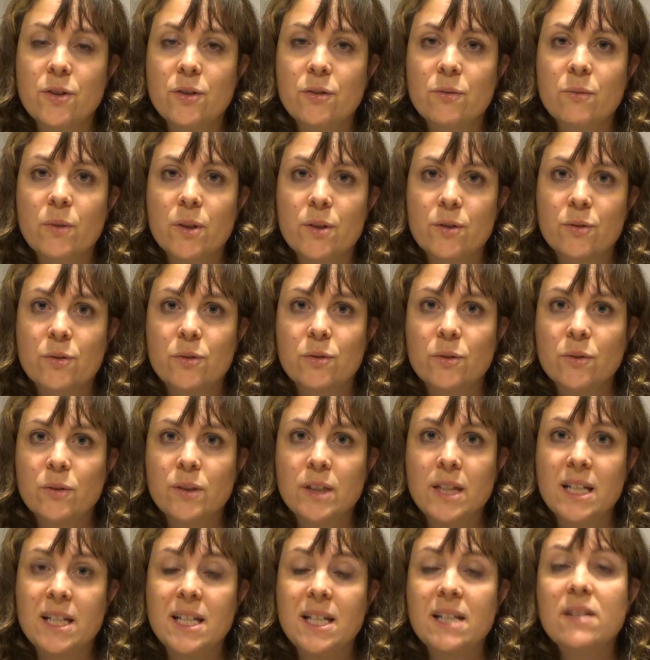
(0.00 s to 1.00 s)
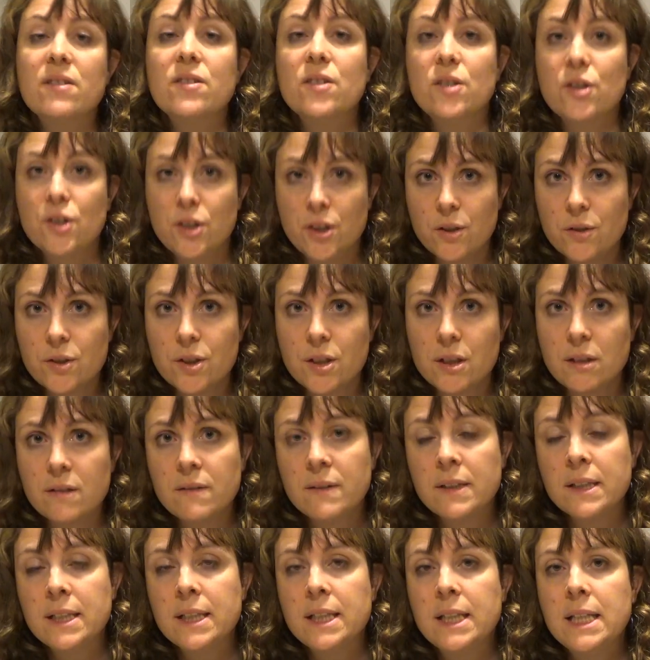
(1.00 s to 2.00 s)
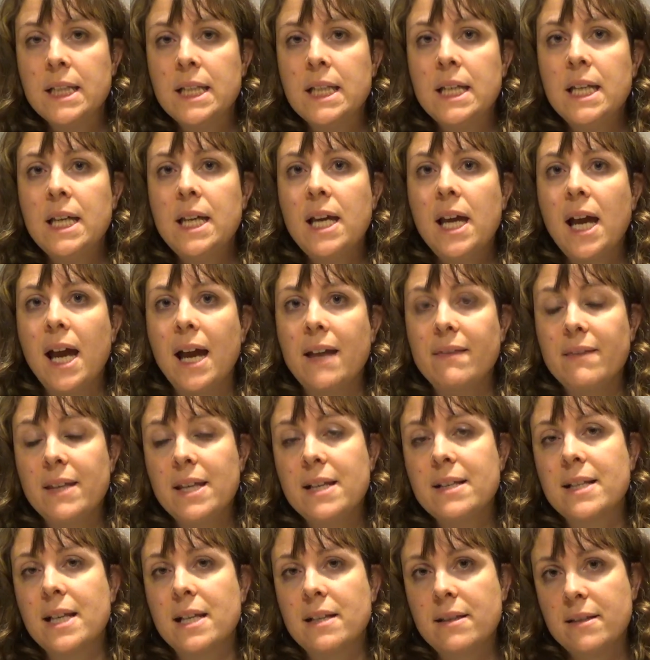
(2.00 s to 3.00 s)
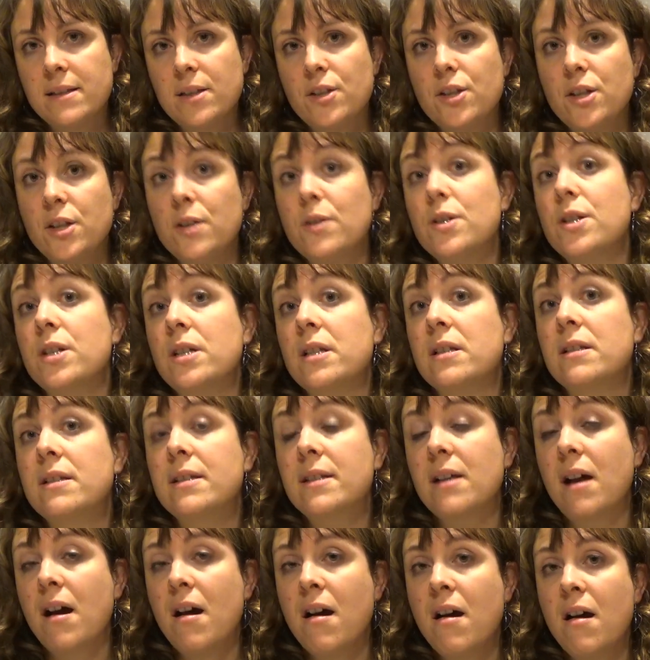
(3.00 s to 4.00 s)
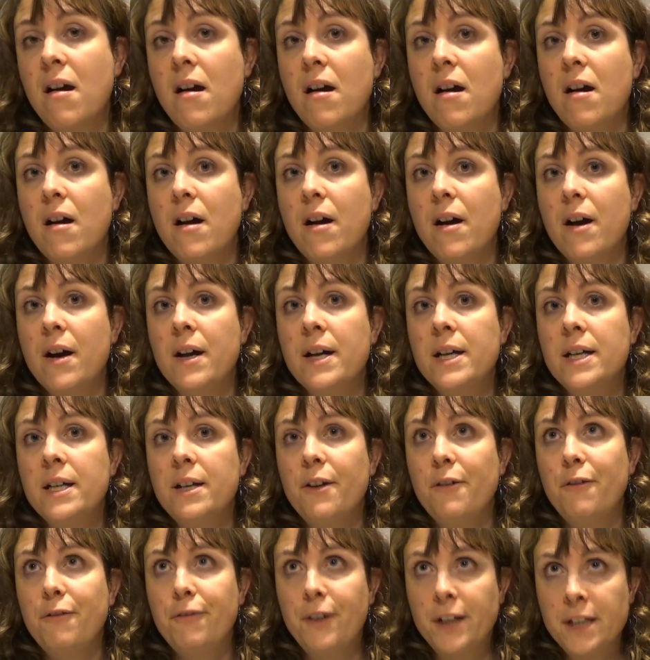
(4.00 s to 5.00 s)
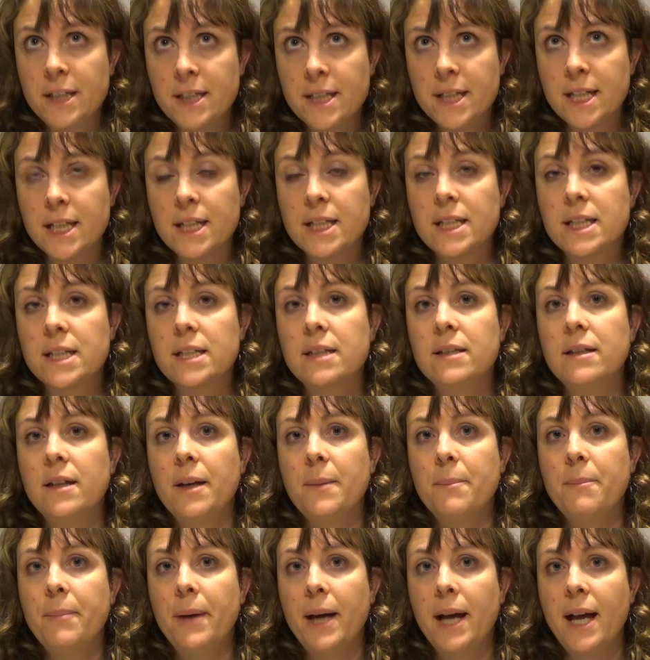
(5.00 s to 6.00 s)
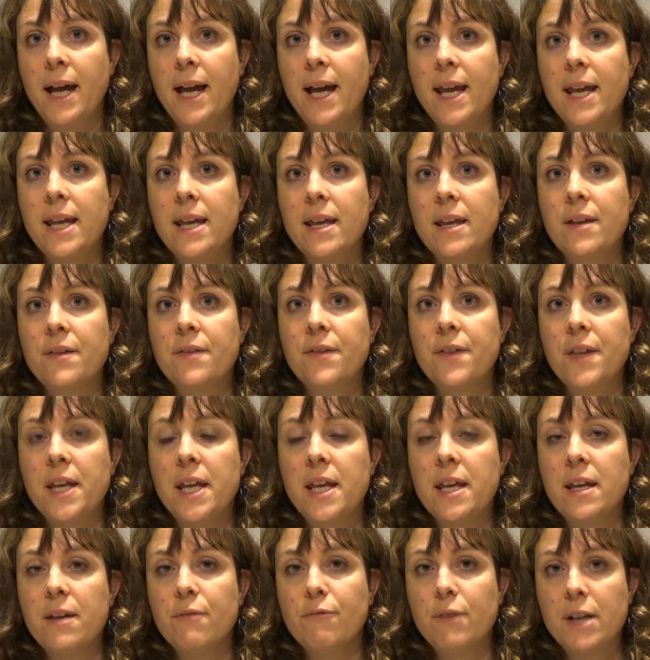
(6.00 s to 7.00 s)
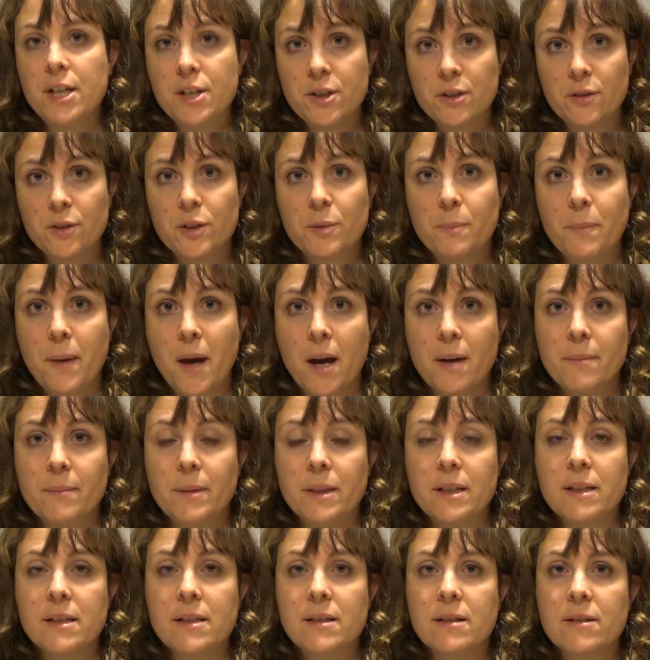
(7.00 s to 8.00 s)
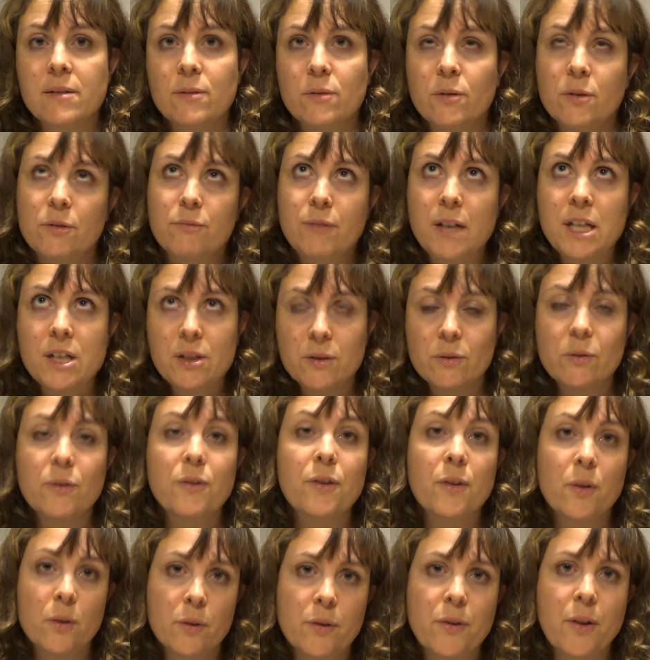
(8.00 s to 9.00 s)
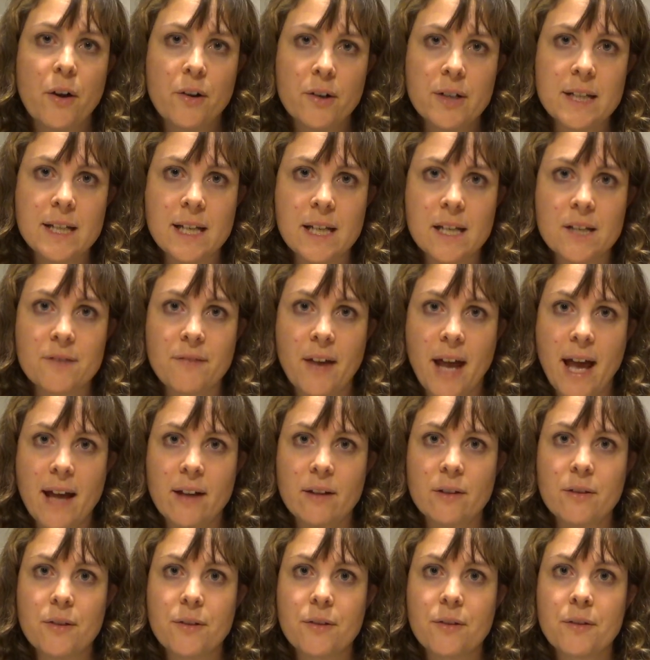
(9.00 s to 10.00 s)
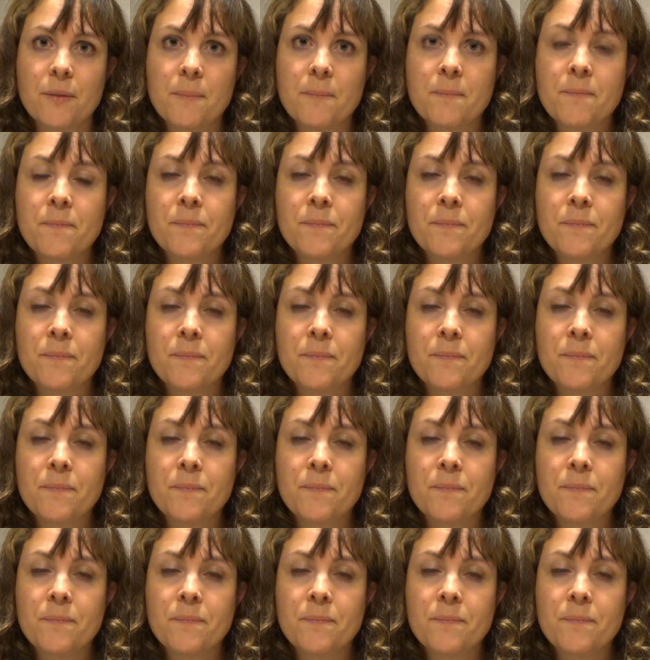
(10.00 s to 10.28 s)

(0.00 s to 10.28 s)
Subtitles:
to what's called an institution. And these institutions are funded by the regional department or the regional authorities for health.